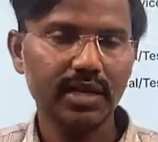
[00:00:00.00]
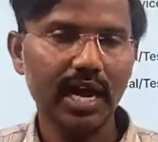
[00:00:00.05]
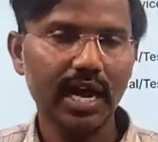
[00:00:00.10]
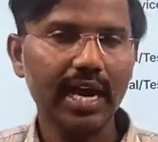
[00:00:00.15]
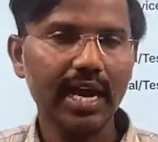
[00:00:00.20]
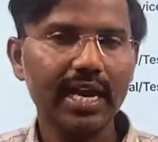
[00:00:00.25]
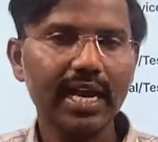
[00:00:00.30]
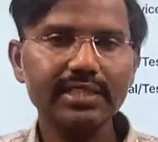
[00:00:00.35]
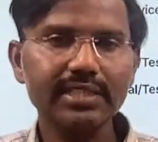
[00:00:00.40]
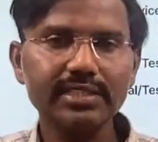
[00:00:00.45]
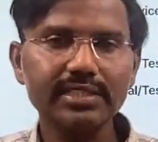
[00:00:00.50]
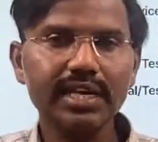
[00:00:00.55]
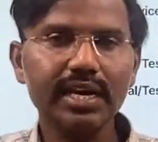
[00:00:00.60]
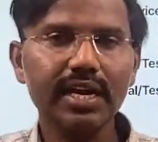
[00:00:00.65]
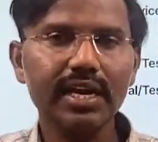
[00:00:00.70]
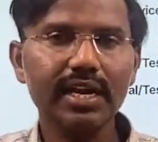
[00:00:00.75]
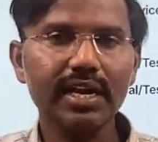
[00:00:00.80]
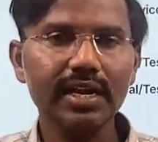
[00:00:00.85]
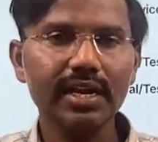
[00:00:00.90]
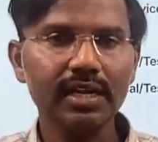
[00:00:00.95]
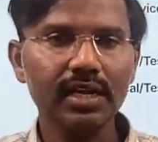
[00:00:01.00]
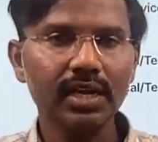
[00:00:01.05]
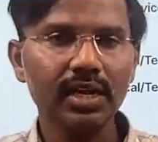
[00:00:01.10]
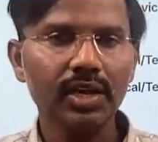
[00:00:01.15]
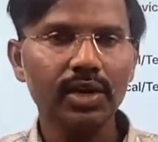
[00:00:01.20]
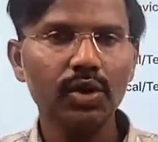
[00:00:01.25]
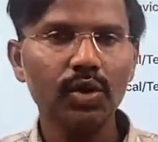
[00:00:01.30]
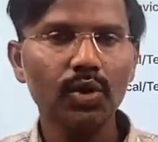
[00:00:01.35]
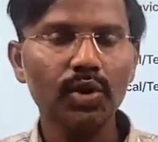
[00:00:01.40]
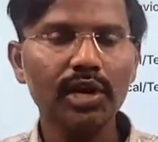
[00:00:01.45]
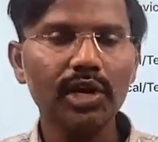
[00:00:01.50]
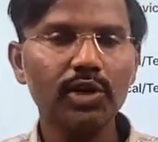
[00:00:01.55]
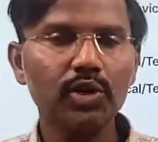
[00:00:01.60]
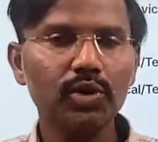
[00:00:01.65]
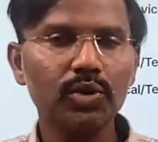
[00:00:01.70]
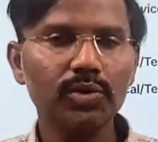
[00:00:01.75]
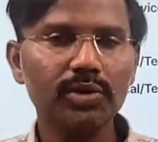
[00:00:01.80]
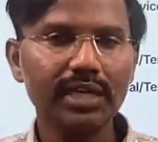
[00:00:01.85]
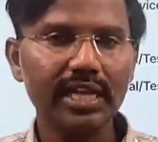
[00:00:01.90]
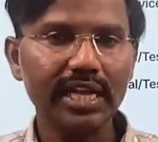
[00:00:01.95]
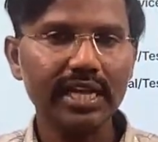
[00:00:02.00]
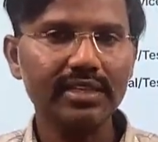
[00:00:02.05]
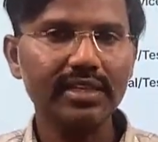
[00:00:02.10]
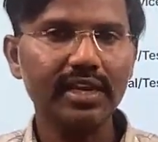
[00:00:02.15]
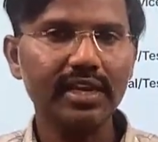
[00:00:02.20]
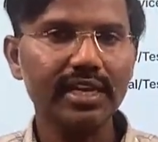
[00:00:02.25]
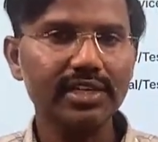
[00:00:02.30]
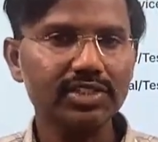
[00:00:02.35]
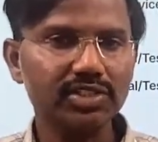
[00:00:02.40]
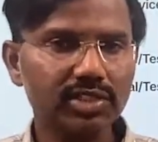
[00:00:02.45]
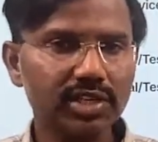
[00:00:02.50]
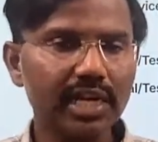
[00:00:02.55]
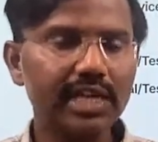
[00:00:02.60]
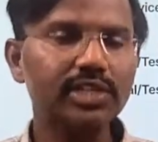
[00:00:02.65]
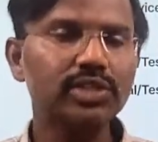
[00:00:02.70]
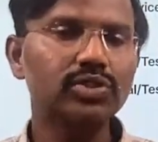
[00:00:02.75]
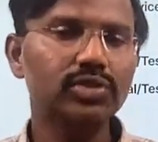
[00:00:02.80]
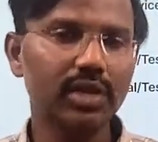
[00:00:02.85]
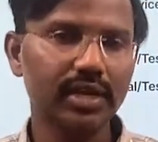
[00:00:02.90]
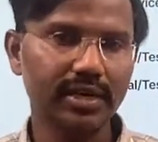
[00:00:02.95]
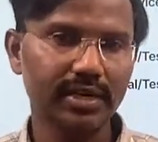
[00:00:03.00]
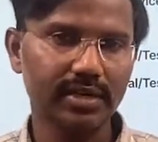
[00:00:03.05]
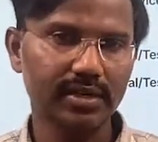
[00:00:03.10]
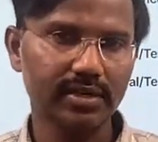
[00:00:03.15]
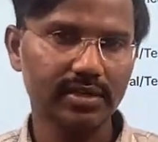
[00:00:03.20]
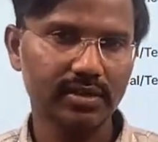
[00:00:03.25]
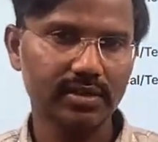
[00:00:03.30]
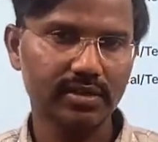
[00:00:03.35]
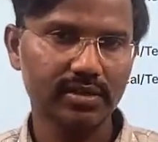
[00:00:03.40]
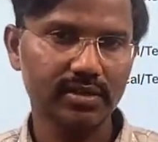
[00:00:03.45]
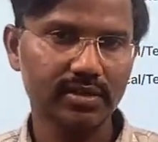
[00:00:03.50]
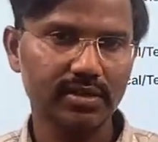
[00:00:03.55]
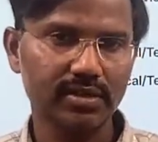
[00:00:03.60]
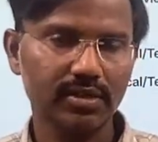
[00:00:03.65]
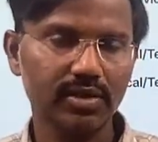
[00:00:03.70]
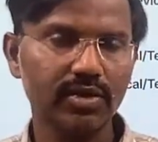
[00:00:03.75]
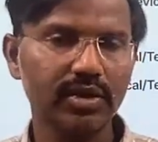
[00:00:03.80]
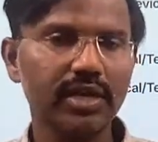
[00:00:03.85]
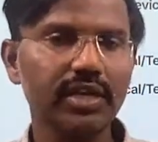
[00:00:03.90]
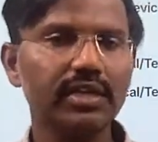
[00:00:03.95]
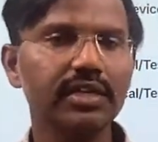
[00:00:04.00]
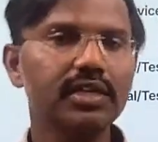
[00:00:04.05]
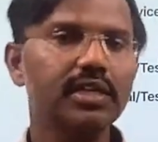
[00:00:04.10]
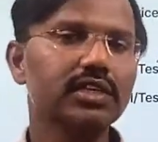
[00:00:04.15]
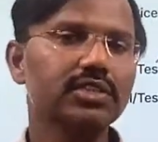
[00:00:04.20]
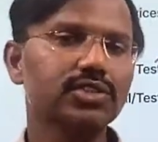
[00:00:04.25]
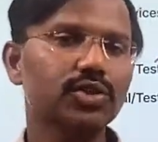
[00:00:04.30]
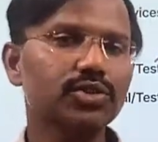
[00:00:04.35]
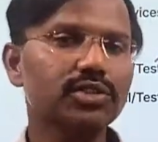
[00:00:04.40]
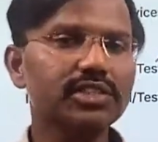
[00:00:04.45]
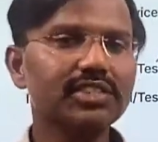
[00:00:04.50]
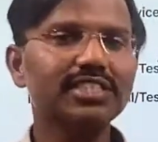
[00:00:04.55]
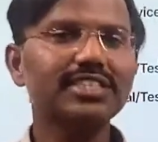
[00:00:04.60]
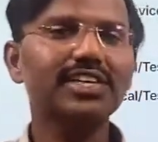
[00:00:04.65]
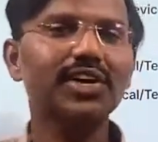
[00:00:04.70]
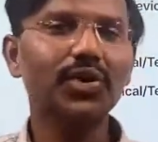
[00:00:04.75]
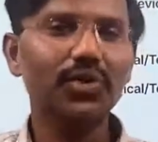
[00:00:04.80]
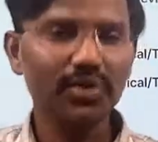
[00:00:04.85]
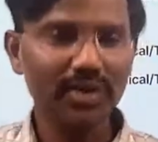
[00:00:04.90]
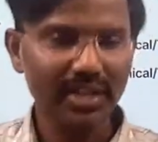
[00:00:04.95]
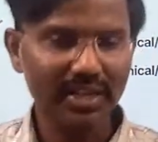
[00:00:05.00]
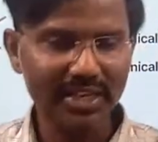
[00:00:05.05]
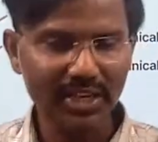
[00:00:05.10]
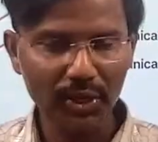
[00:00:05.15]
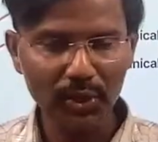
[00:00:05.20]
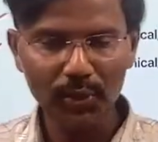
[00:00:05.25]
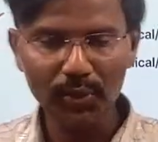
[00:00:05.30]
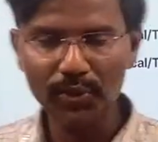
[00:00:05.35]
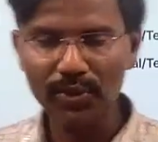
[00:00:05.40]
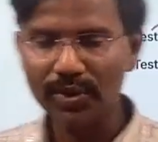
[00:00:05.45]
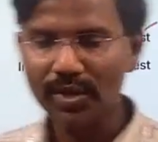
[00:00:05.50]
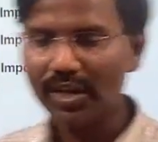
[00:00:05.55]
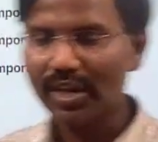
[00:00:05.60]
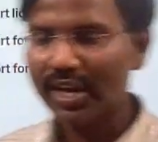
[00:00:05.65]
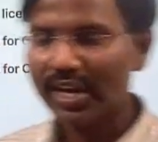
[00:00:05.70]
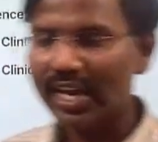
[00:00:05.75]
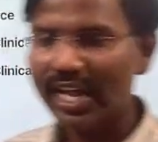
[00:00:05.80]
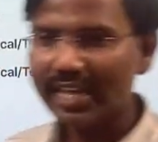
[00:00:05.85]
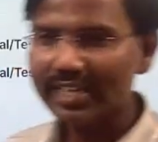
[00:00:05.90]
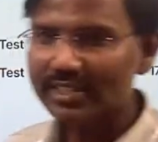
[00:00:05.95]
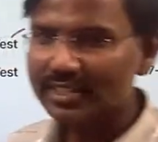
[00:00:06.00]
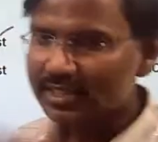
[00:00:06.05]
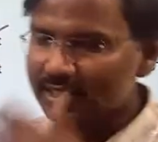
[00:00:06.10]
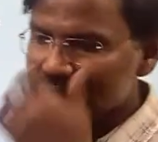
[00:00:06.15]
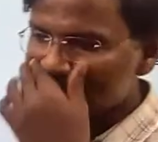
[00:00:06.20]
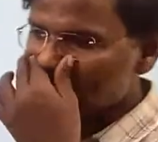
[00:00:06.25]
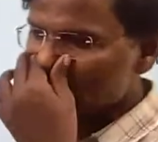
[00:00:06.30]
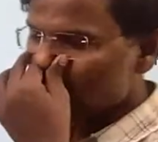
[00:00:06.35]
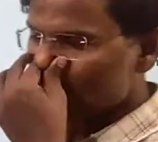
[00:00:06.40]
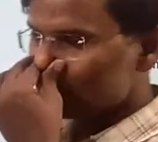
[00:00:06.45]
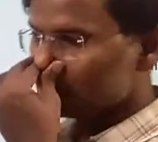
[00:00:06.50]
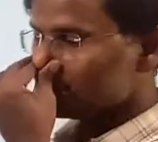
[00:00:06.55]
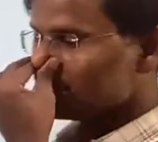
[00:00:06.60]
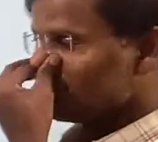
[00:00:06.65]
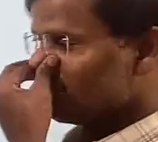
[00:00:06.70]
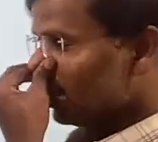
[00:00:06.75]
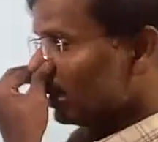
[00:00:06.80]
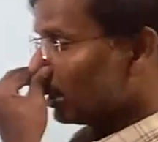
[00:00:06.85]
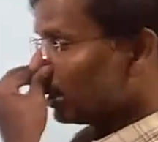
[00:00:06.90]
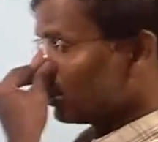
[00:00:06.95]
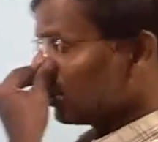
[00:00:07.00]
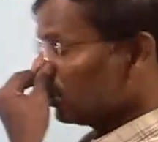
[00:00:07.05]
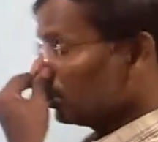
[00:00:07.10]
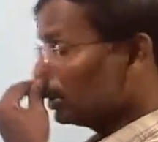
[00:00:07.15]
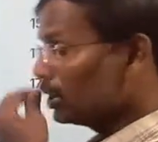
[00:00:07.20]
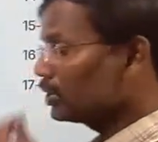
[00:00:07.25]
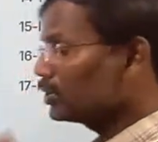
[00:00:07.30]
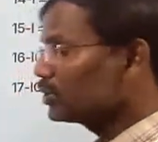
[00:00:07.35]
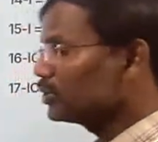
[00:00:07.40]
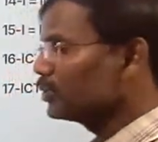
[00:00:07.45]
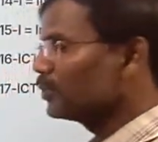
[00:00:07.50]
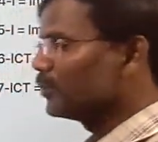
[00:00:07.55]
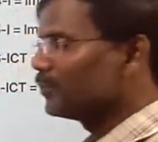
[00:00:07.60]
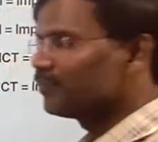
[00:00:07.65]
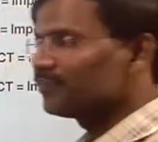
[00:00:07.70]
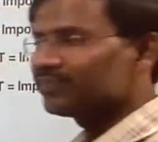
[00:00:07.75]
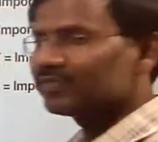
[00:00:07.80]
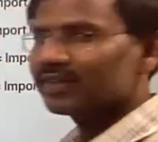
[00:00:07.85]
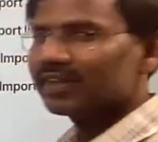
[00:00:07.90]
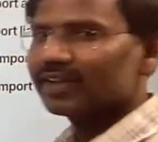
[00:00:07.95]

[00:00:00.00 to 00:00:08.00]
Unnecessarily, no need to take the extra insulin. Okay, so this is how the new diagnostic device we are going to